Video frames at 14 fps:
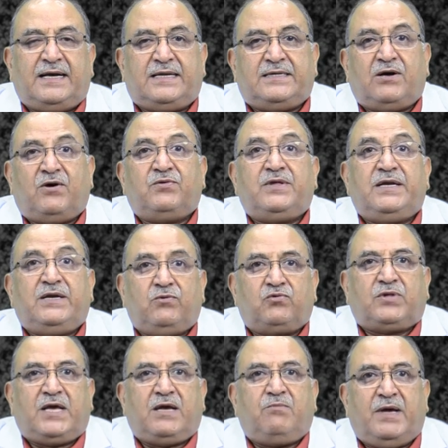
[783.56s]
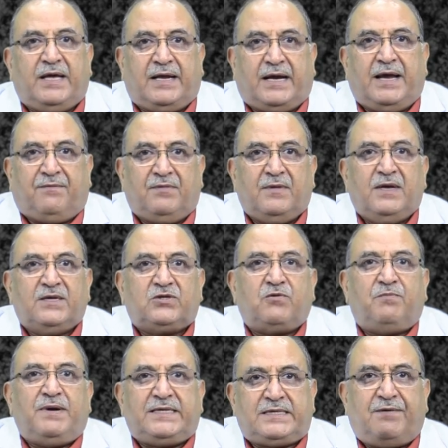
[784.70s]
that is how the new thing may arrive. So,
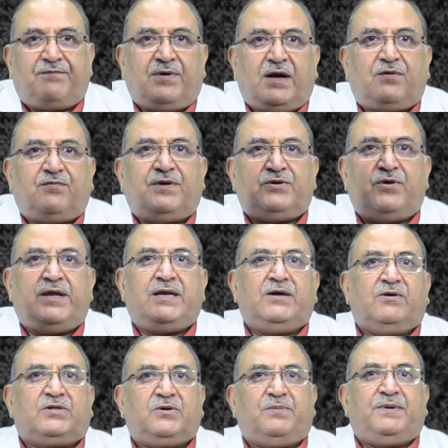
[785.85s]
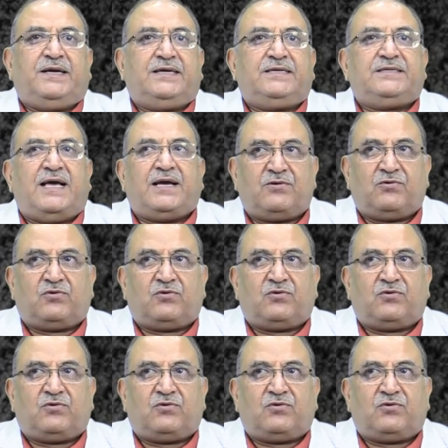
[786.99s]
best of luck for joining orthopedics. Thank